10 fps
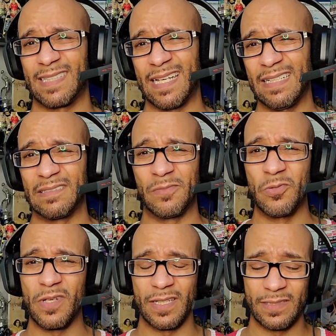damn
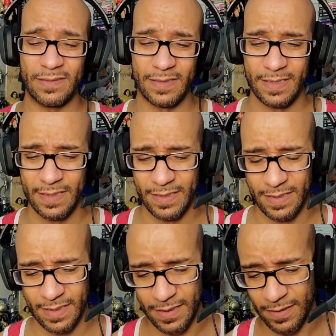okay.
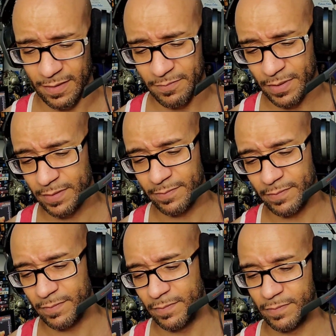But
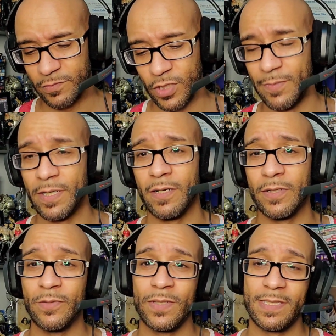Trey
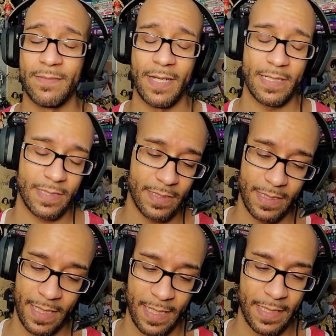Miguel, he wins the match,
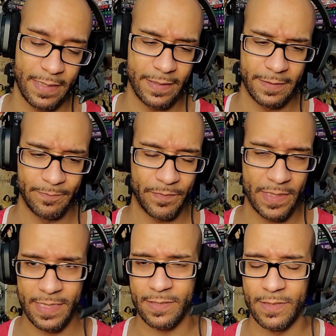and
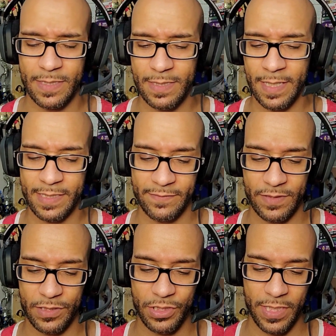he's still the X
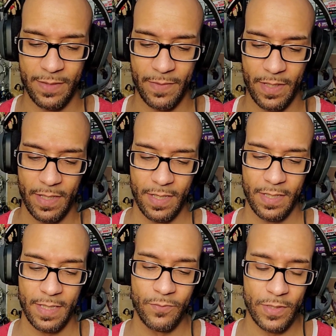Division champ.
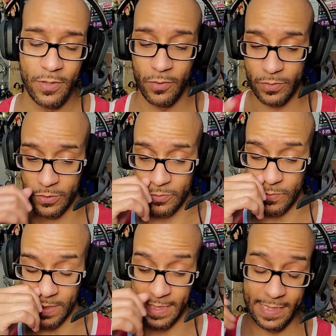Then we go
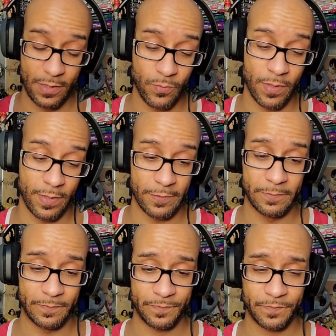to, and this is where,